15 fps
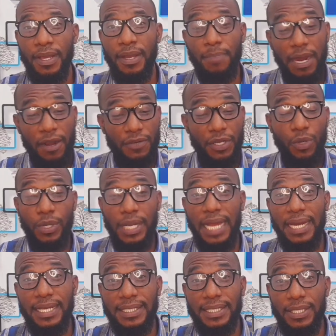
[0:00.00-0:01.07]
Part of the local
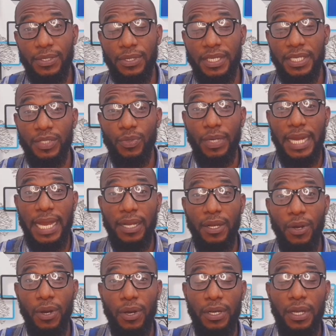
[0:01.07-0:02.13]
SEO is the one I
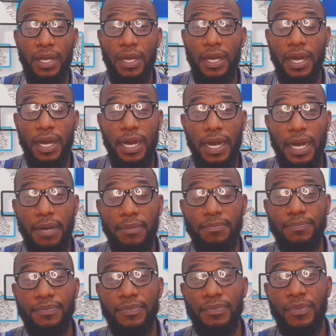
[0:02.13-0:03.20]
call
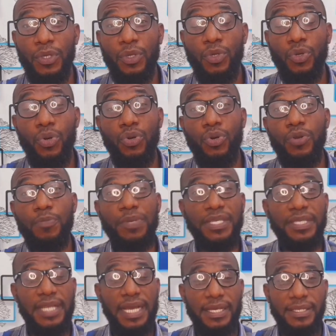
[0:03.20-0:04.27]
um, Google
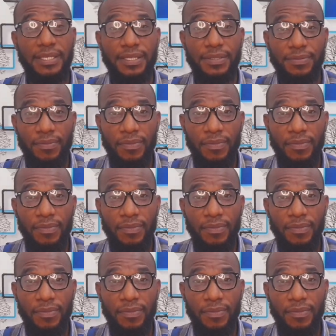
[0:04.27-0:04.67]
Business.